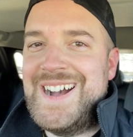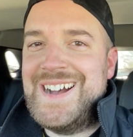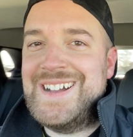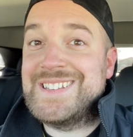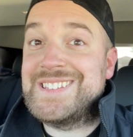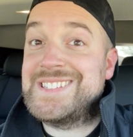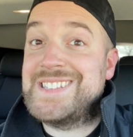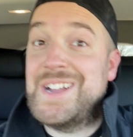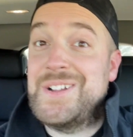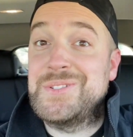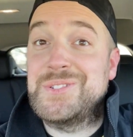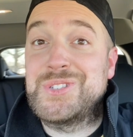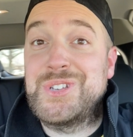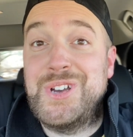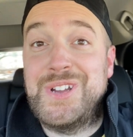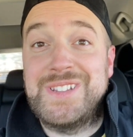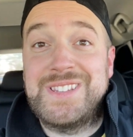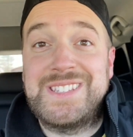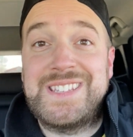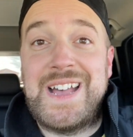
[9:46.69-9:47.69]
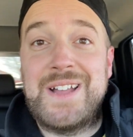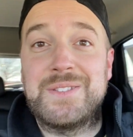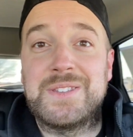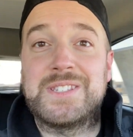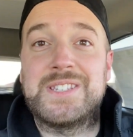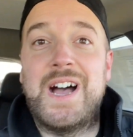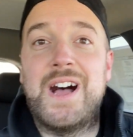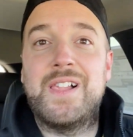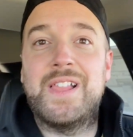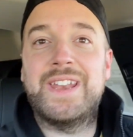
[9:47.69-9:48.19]
Sounds good,
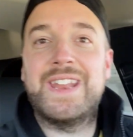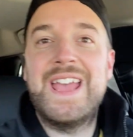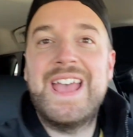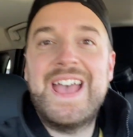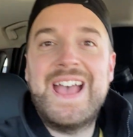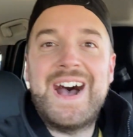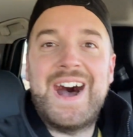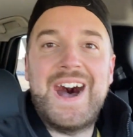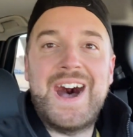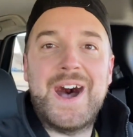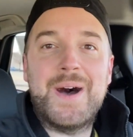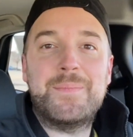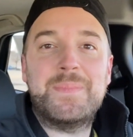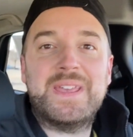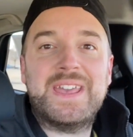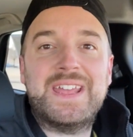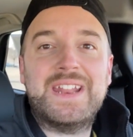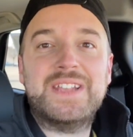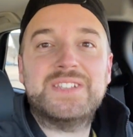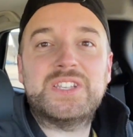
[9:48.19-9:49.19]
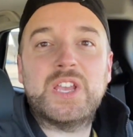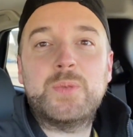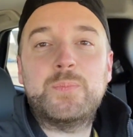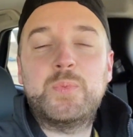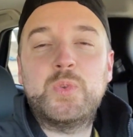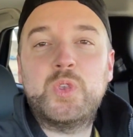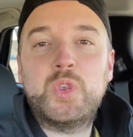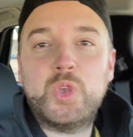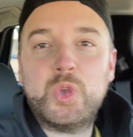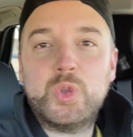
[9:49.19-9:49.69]
sounds solid. It is a
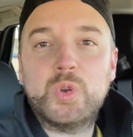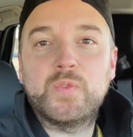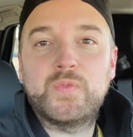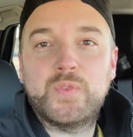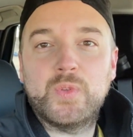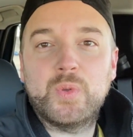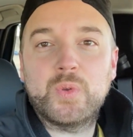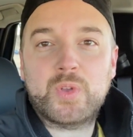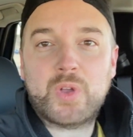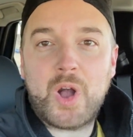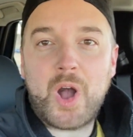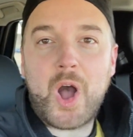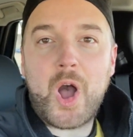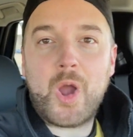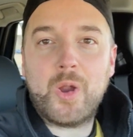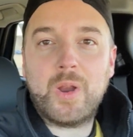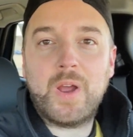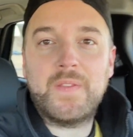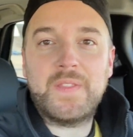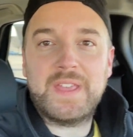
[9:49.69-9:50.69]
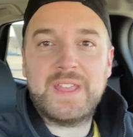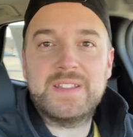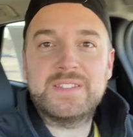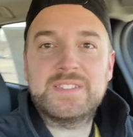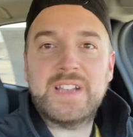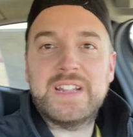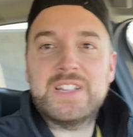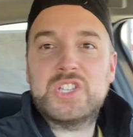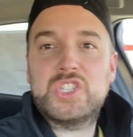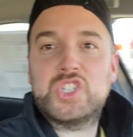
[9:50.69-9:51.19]
beautiful car on the
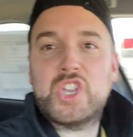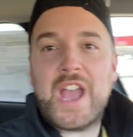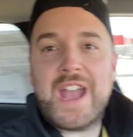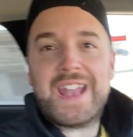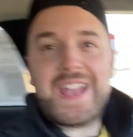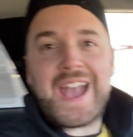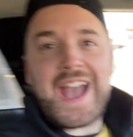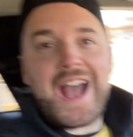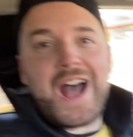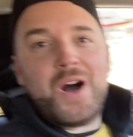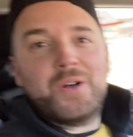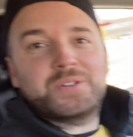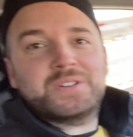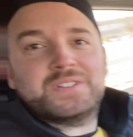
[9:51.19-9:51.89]
inside. Check out